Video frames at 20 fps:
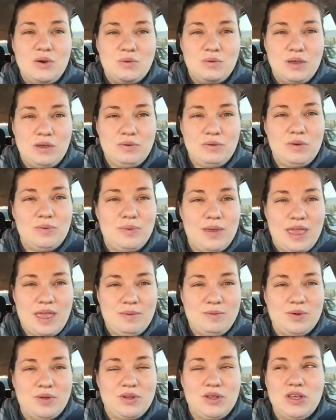we will be
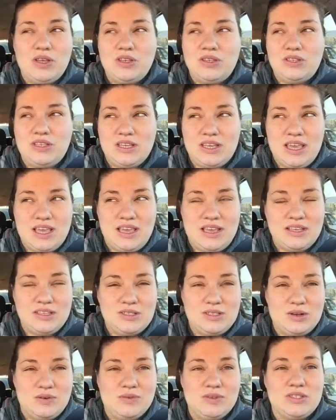able to get
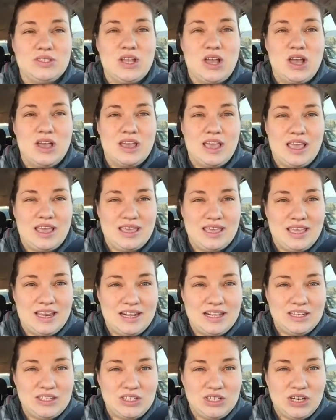his service dog and
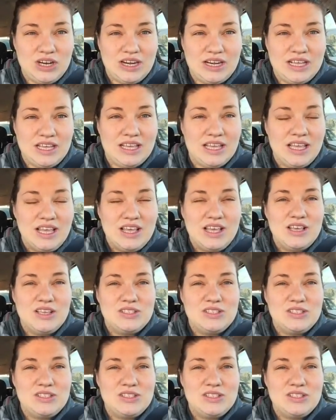get it training